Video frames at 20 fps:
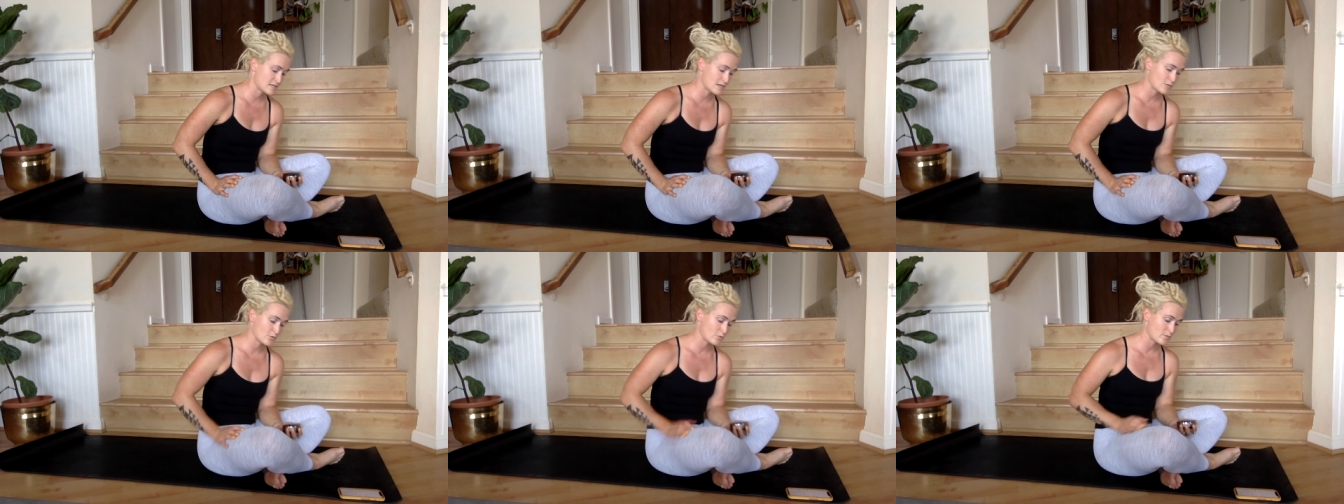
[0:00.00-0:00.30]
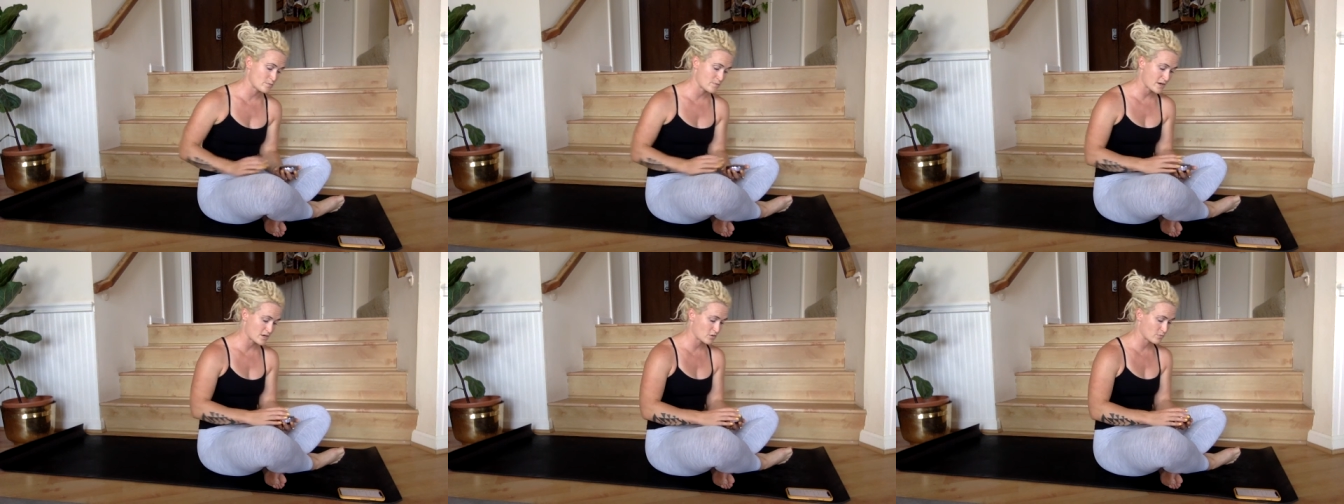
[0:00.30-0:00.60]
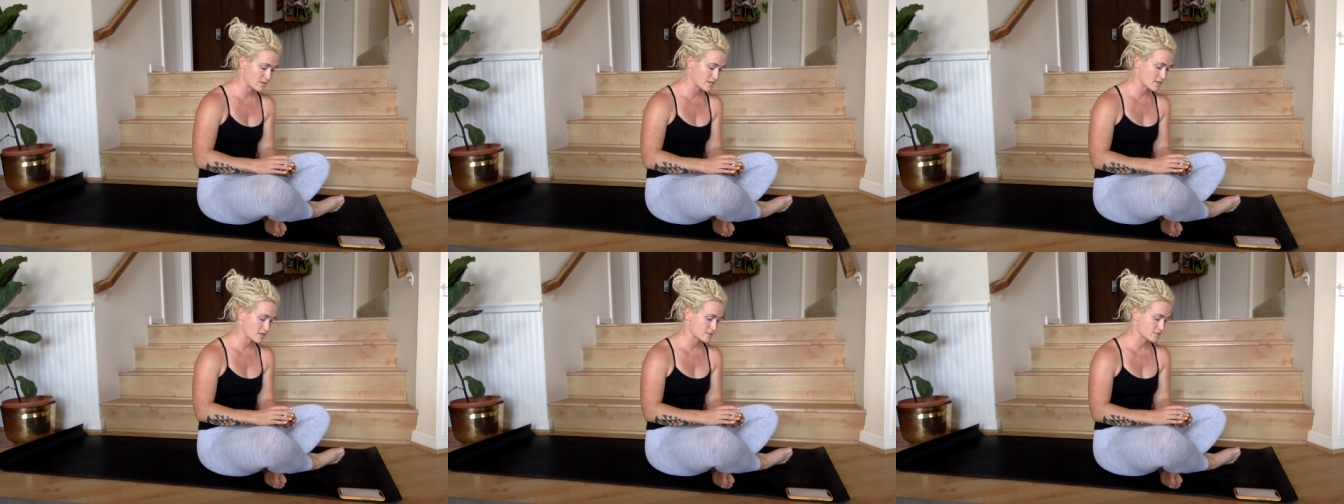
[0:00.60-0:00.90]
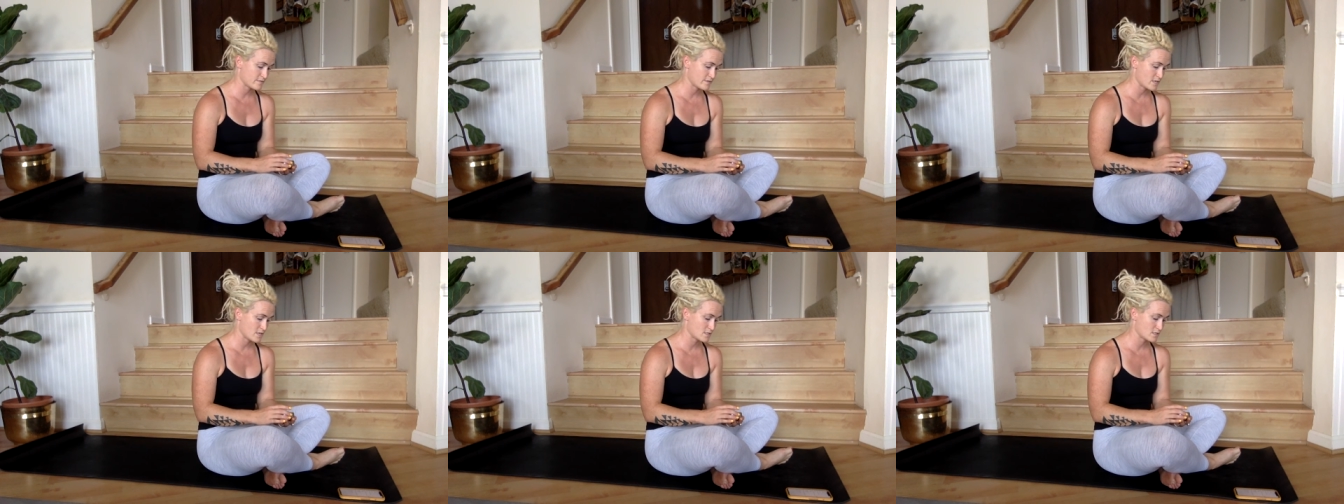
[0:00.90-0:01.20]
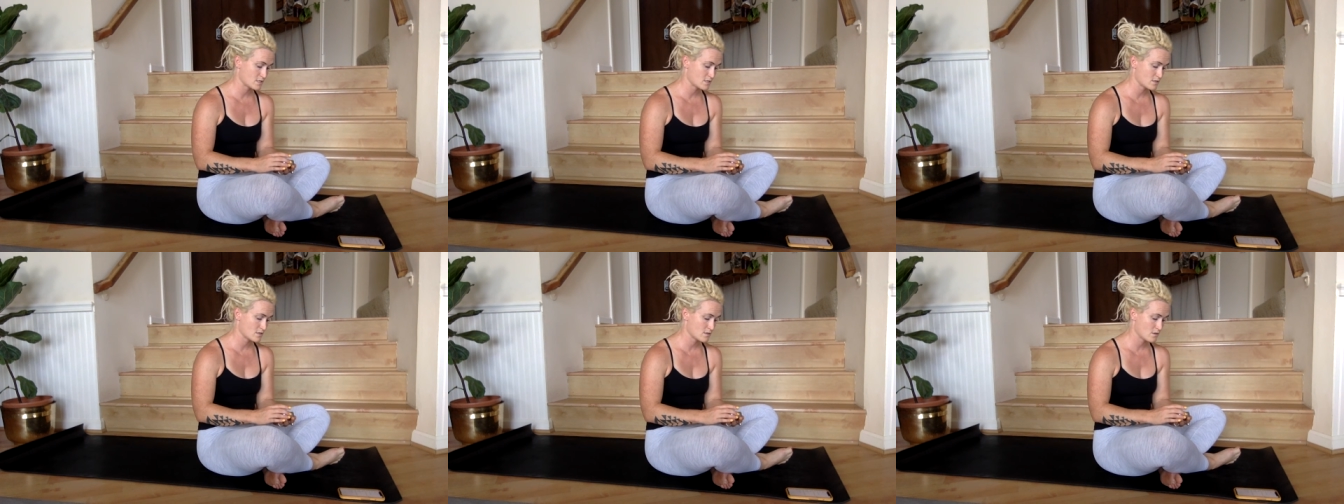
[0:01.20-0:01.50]
our day will be better
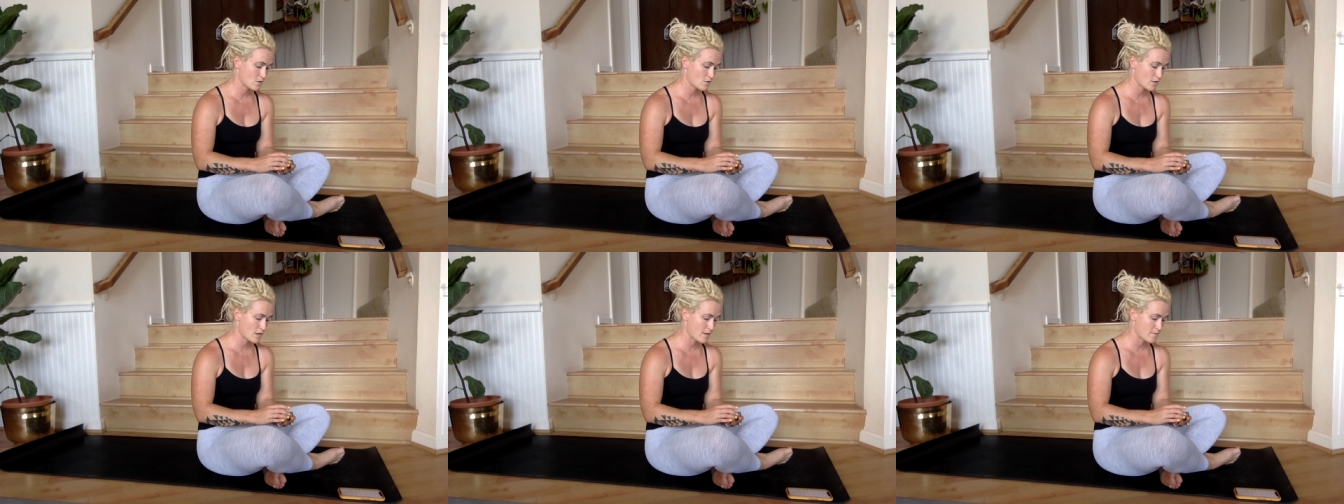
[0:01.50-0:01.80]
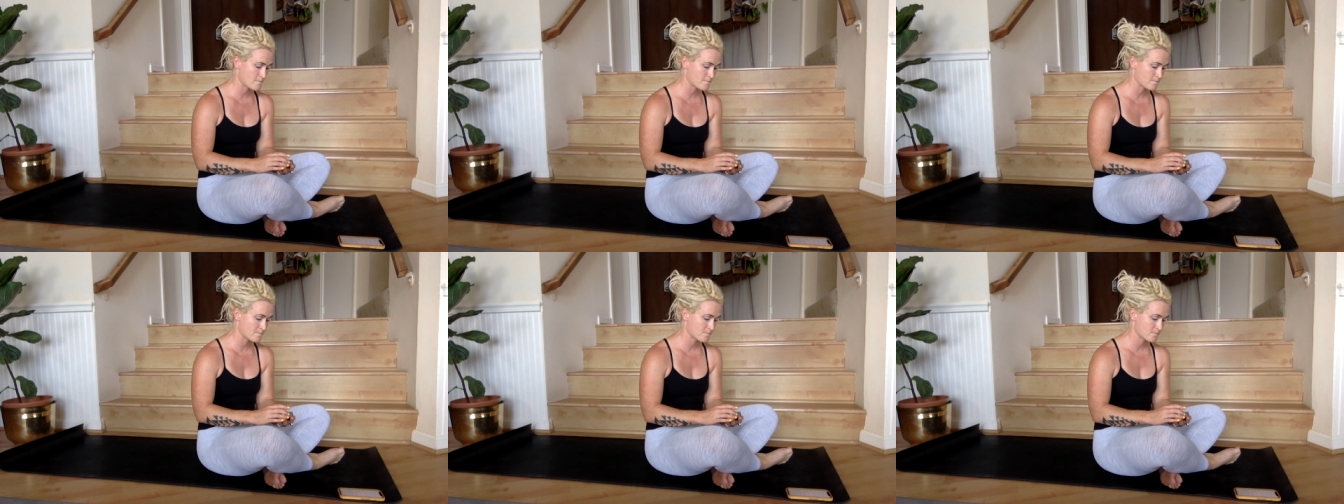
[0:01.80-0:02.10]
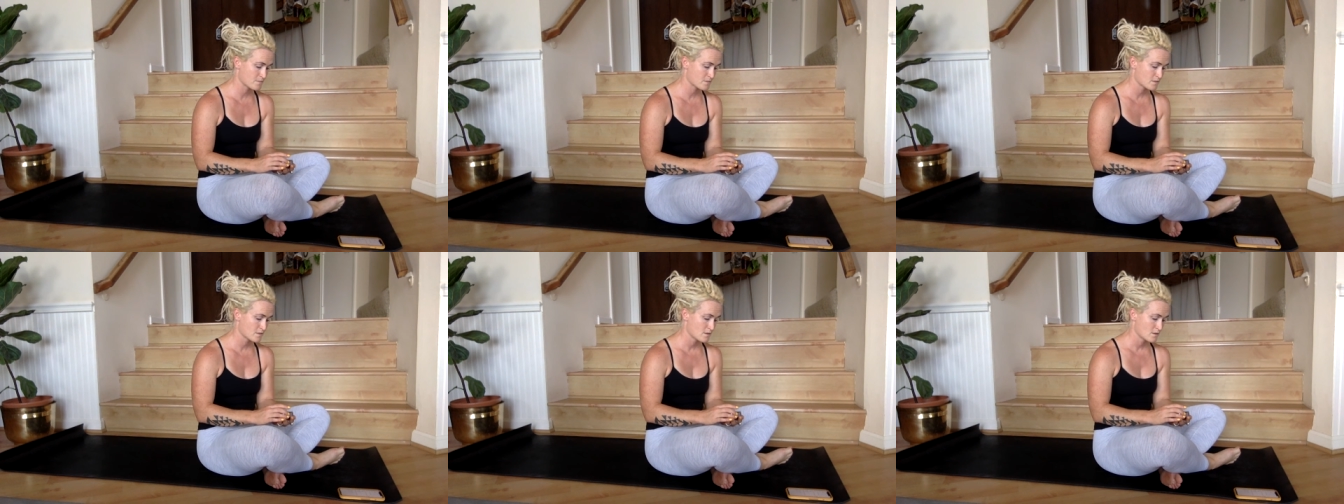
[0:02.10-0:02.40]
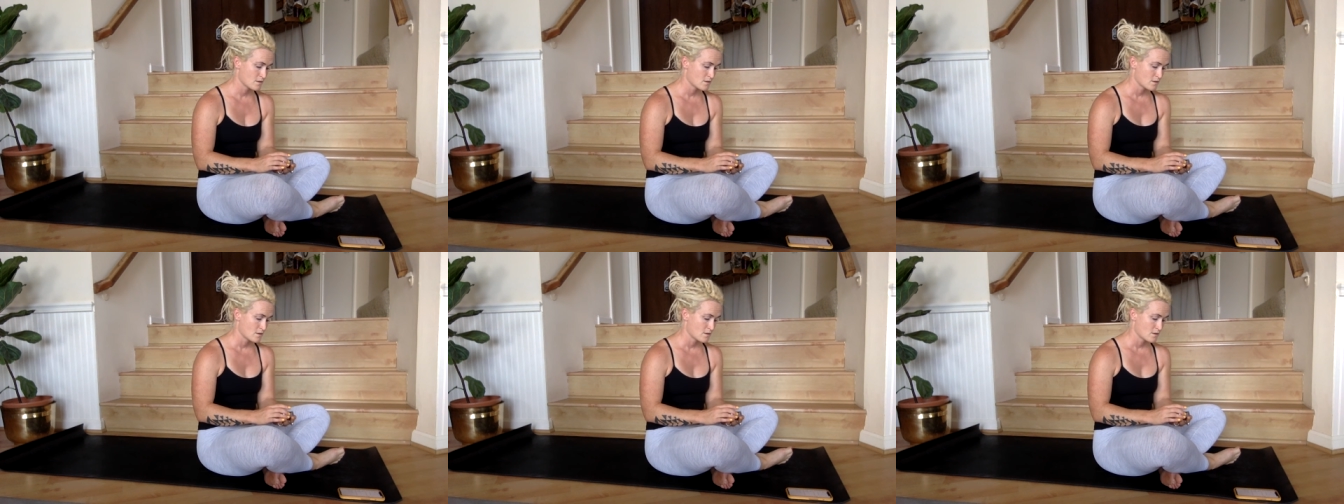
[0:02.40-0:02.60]
because of it. Okay.